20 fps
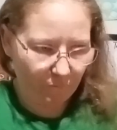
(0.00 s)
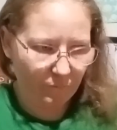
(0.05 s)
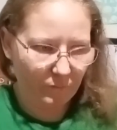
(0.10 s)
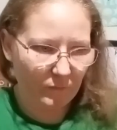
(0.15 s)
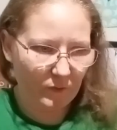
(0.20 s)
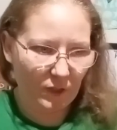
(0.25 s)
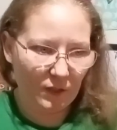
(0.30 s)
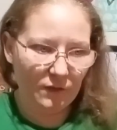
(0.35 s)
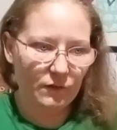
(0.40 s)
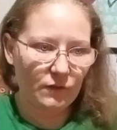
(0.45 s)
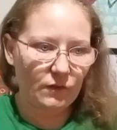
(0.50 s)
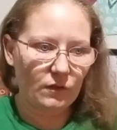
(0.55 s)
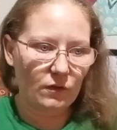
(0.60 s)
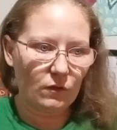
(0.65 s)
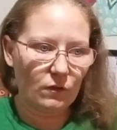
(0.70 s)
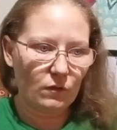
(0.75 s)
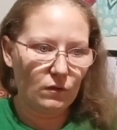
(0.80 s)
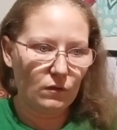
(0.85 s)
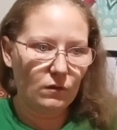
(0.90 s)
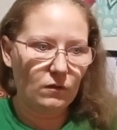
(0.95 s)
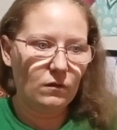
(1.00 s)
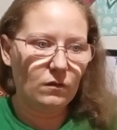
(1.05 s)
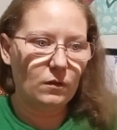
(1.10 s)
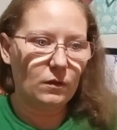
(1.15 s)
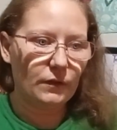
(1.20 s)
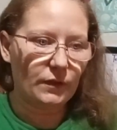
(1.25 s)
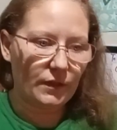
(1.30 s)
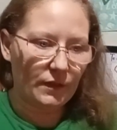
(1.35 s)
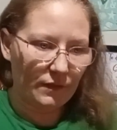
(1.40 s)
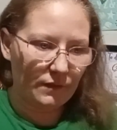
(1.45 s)
insole on
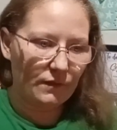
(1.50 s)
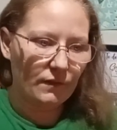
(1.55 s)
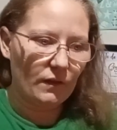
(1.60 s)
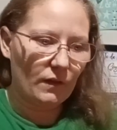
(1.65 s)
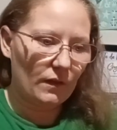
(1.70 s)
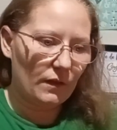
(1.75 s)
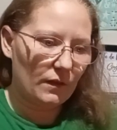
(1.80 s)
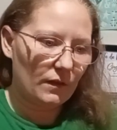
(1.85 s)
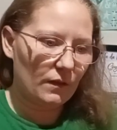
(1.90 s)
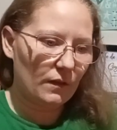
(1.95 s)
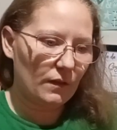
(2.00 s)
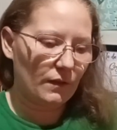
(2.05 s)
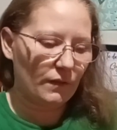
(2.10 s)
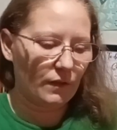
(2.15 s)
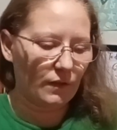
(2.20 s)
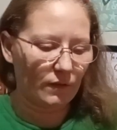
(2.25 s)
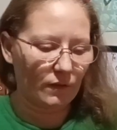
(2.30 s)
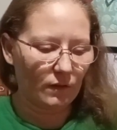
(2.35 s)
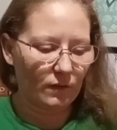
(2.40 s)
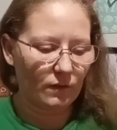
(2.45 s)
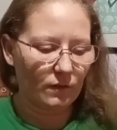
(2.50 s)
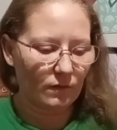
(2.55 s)
the inside, and then